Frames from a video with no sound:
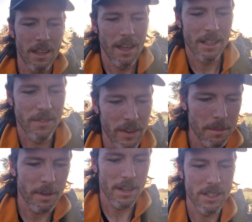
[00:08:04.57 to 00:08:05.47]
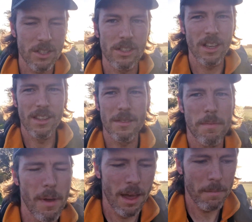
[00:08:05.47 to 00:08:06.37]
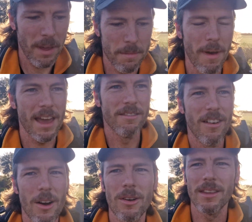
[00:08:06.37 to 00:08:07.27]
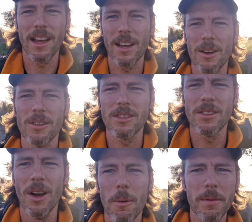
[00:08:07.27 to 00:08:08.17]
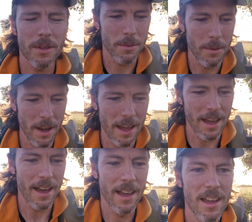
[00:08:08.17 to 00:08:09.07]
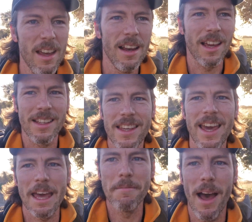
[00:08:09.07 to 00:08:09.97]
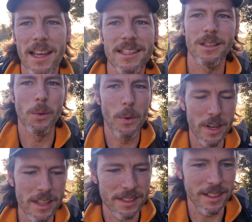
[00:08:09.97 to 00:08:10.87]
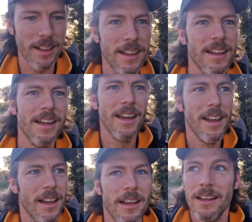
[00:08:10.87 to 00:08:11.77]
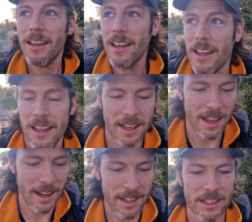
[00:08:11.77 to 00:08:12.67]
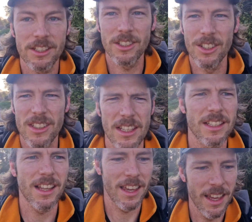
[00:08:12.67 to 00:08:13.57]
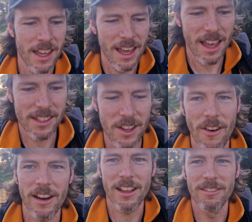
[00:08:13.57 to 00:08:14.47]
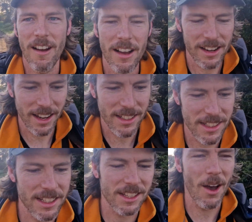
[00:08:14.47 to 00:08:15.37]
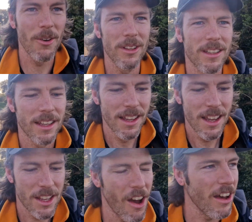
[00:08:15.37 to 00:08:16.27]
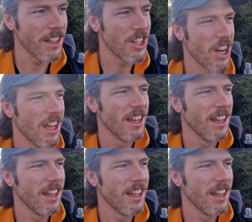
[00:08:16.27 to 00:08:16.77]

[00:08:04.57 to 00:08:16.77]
It's funny because you're just on this big main road that goes up to like a TK Maxx and a Woodies and all. And then there's just this like historical rock next to this old cottage.